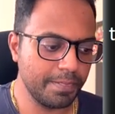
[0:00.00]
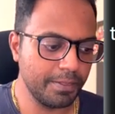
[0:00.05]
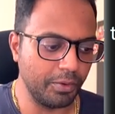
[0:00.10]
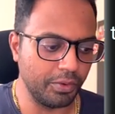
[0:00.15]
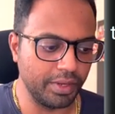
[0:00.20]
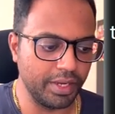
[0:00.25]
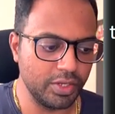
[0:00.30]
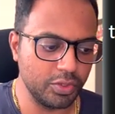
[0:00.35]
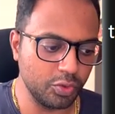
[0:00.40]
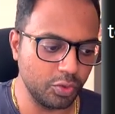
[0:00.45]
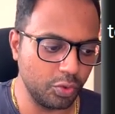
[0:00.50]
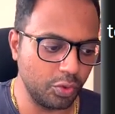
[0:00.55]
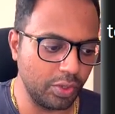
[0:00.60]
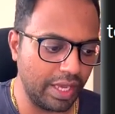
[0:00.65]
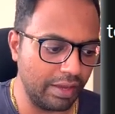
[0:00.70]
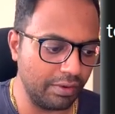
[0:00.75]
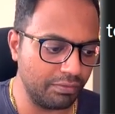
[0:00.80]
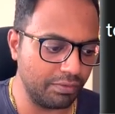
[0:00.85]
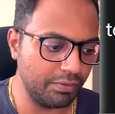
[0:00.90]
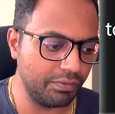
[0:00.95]
Okay, so you
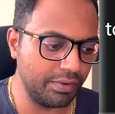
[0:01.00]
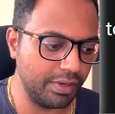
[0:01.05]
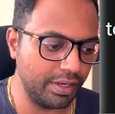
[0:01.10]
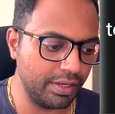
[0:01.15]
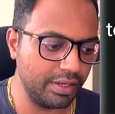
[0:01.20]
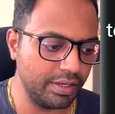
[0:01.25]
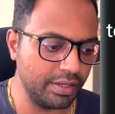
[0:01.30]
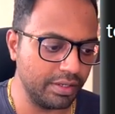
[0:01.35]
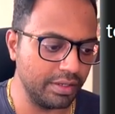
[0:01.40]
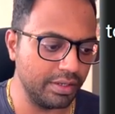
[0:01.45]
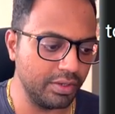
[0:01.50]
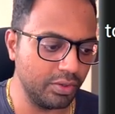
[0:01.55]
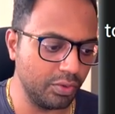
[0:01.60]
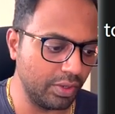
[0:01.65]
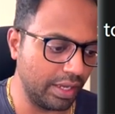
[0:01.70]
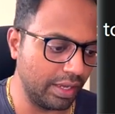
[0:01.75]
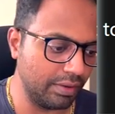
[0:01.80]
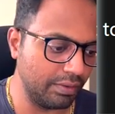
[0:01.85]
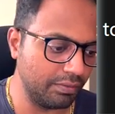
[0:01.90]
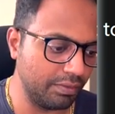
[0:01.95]
have 15 here, you
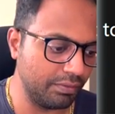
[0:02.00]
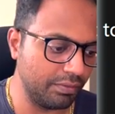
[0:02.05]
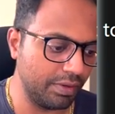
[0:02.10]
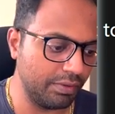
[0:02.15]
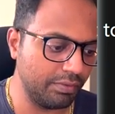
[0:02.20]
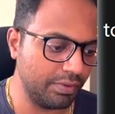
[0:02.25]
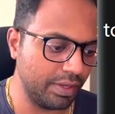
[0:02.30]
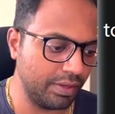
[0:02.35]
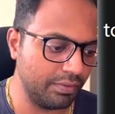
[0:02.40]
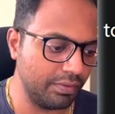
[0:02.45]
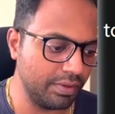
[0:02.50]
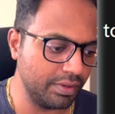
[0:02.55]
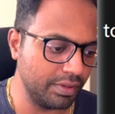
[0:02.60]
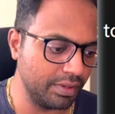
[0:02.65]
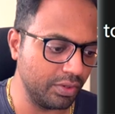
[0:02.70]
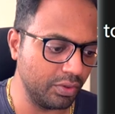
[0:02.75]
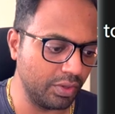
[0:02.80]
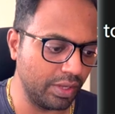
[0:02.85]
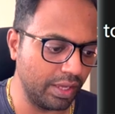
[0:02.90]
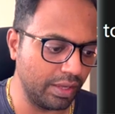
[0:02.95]
have 55
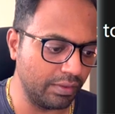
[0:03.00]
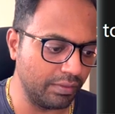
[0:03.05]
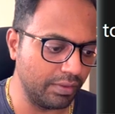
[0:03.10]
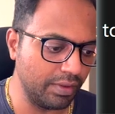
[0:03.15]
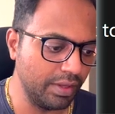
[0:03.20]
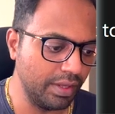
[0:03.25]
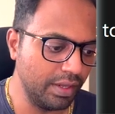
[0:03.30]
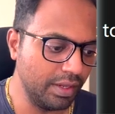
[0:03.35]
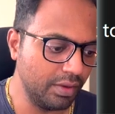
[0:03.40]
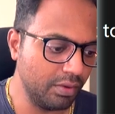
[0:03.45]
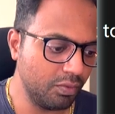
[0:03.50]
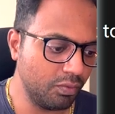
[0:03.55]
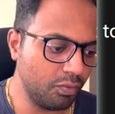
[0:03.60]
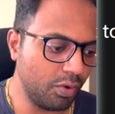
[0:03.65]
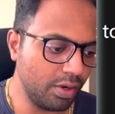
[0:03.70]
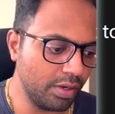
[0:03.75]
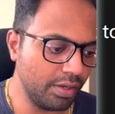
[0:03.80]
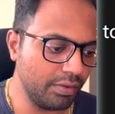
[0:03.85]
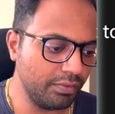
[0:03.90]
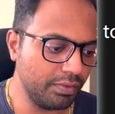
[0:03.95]
here, you have
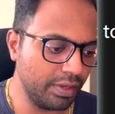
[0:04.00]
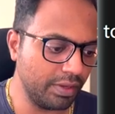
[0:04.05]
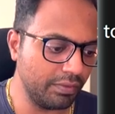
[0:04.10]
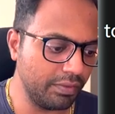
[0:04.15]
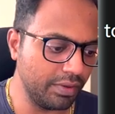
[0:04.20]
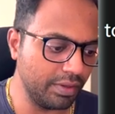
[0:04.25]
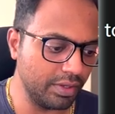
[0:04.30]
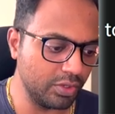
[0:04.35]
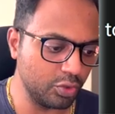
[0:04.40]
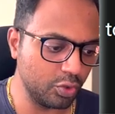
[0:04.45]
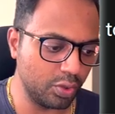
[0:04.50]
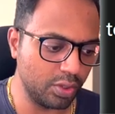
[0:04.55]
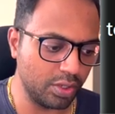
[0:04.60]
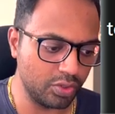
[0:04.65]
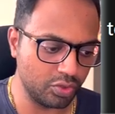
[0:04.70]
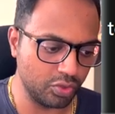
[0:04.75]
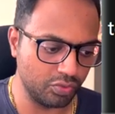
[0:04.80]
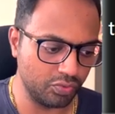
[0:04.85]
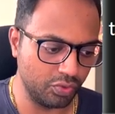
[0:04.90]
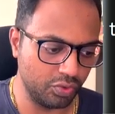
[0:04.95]
45 here, so on and
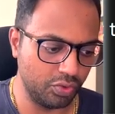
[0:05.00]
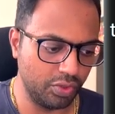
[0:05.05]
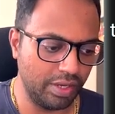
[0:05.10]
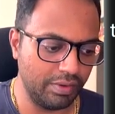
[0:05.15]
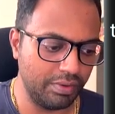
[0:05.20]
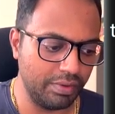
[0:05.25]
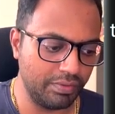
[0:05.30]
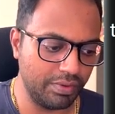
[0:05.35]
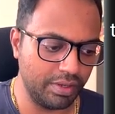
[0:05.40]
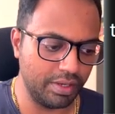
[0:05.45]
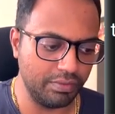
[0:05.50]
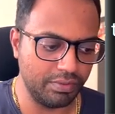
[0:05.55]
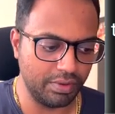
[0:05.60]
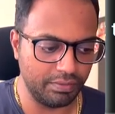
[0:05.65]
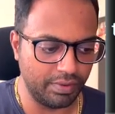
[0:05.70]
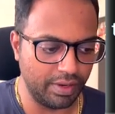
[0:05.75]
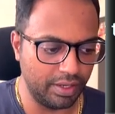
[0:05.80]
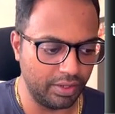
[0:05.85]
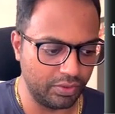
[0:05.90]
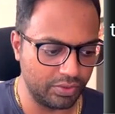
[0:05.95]
so forth. You have different
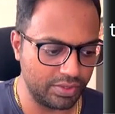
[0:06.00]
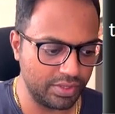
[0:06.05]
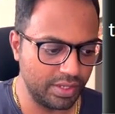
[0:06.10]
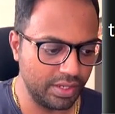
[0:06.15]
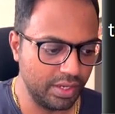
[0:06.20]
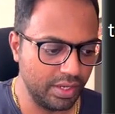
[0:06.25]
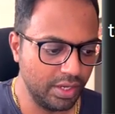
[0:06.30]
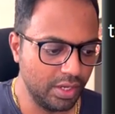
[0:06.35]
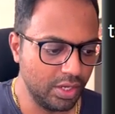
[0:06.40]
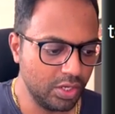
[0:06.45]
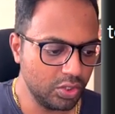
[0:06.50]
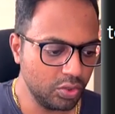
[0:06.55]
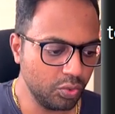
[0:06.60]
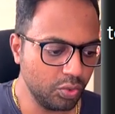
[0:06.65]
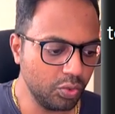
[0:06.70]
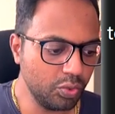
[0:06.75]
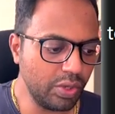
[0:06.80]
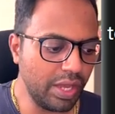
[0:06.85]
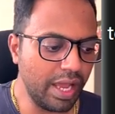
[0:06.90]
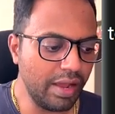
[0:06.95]
values. So
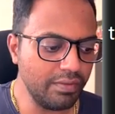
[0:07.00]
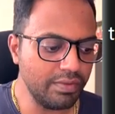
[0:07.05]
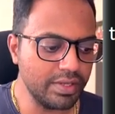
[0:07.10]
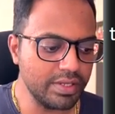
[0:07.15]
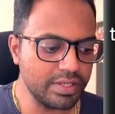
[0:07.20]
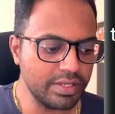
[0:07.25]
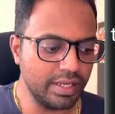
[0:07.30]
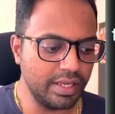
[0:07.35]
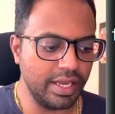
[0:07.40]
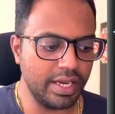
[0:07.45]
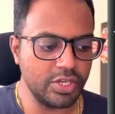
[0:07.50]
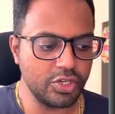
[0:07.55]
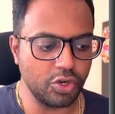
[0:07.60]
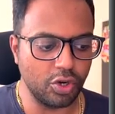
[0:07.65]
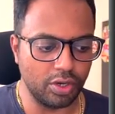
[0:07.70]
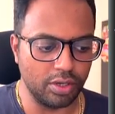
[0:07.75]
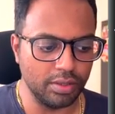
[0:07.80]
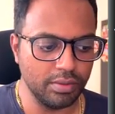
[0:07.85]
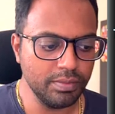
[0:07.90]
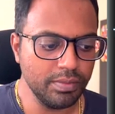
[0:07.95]
you have this age
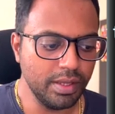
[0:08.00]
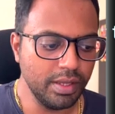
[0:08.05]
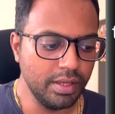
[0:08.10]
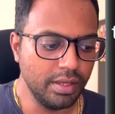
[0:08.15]
column.